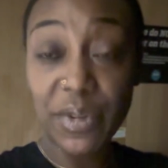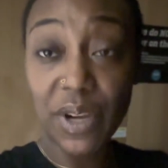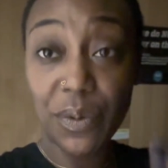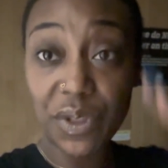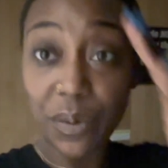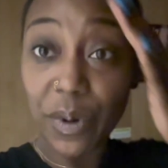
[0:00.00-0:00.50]

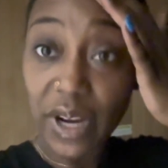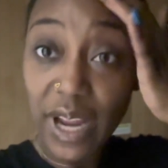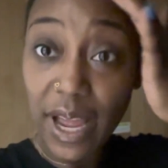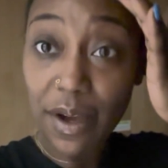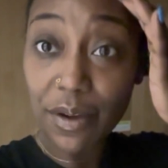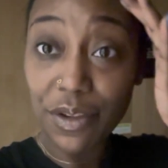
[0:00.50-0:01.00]
done with the
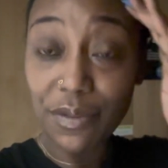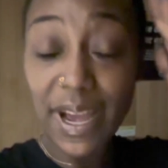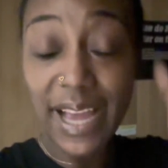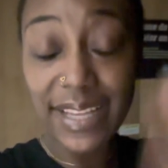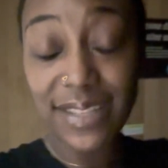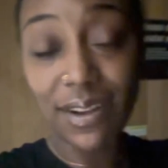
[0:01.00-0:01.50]
workout. You
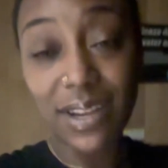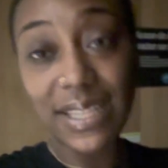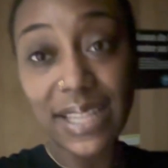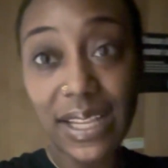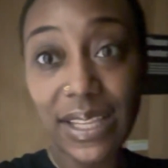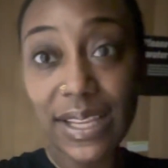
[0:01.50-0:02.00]
guys saw us
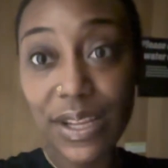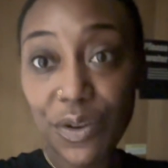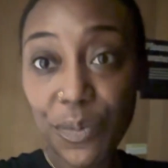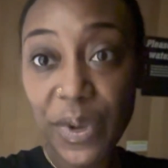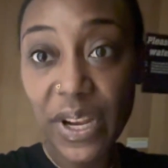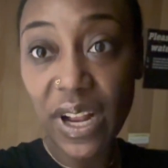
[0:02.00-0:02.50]
a little
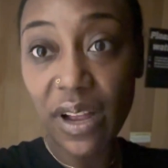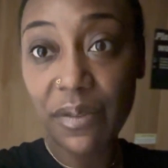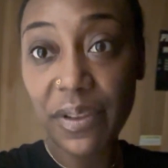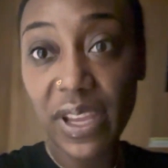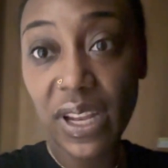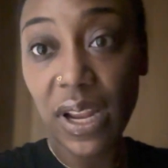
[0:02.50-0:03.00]
bit of
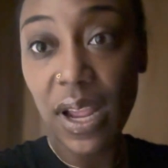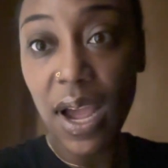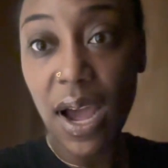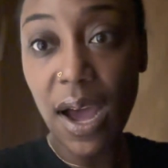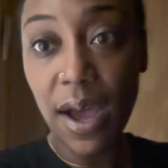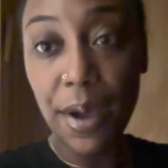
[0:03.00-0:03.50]
it.
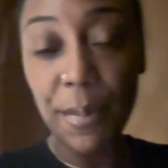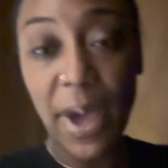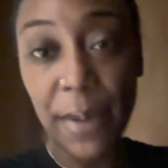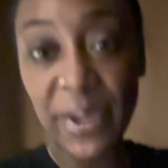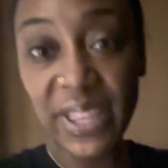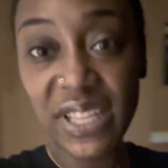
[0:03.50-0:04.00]

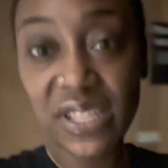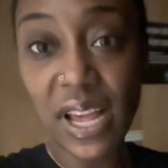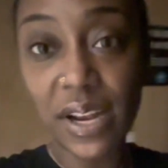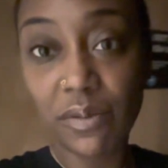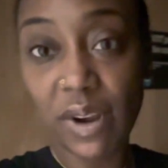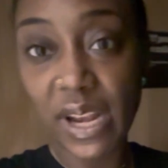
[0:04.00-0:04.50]
I'm in the
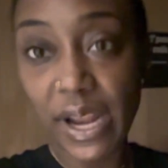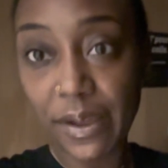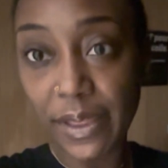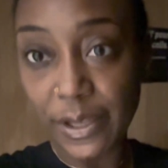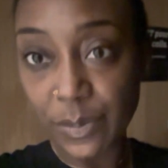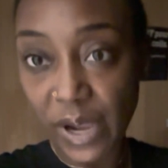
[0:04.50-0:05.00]
sauna right now.
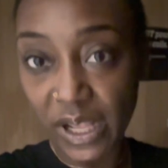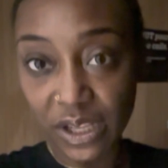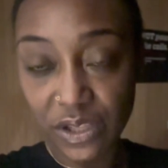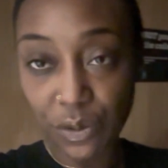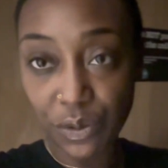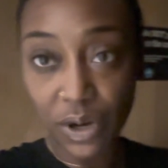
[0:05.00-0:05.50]
That's why I
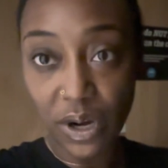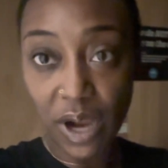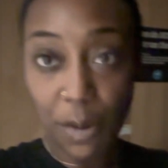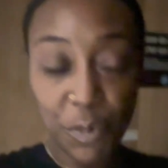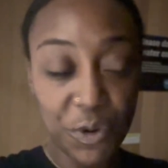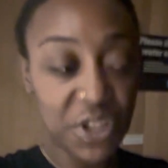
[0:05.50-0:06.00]
look so dark.
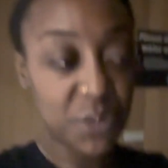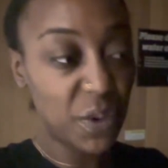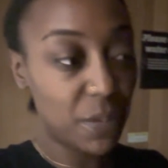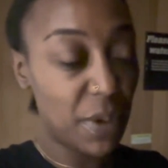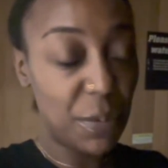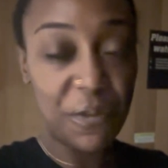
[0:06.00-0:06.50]
I'm going to
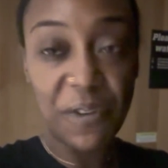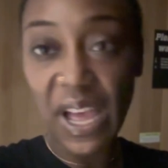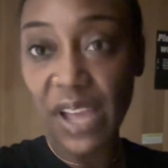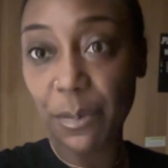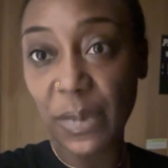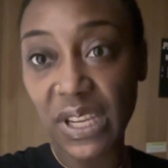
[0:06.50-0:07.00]
spend maybe
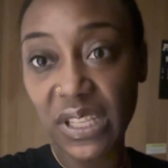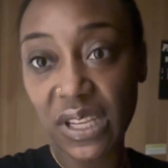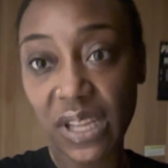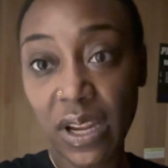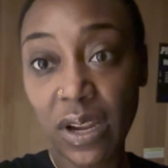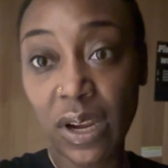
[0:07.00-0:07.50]
5 minutes
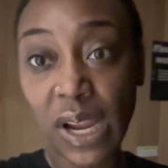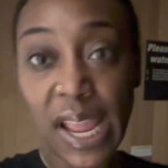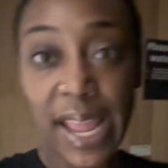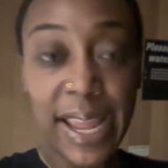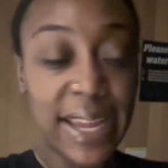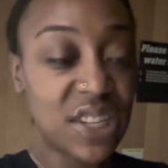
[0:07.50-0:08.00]
in here
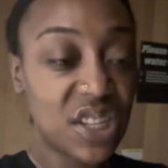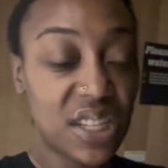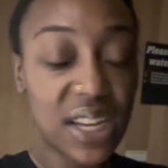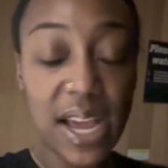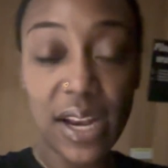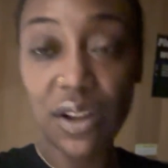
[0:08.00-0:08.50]
just to
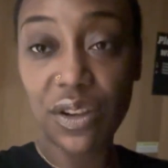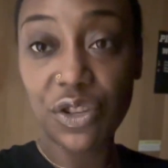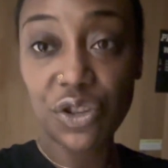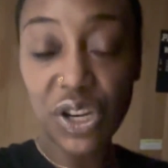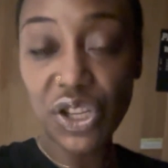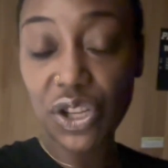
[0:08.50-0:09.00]
kind of
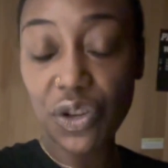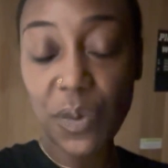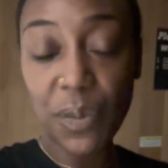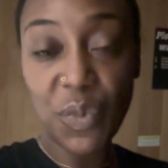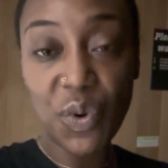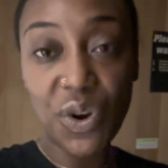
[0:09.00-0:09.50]
stretch a little
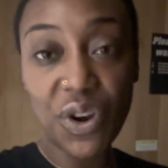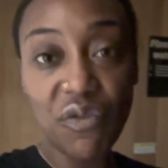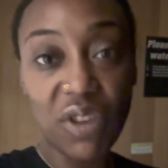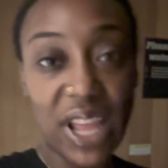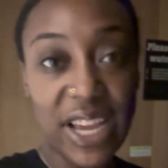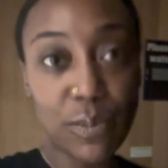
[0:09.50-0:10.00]
bit more,
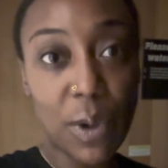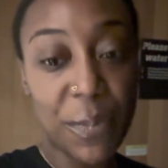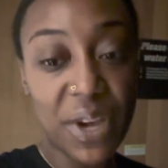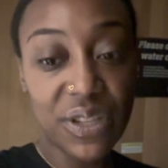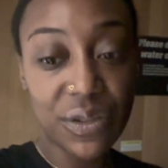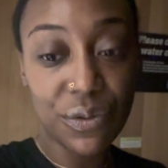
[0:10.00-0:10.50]
relax my
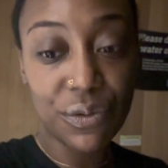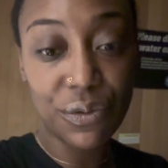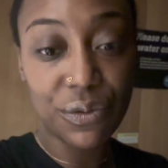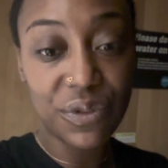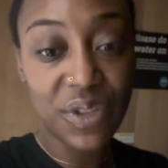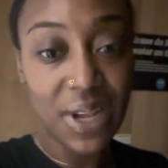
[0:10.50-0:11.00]

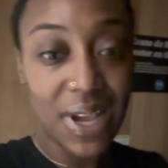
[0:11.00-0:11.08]
muscles,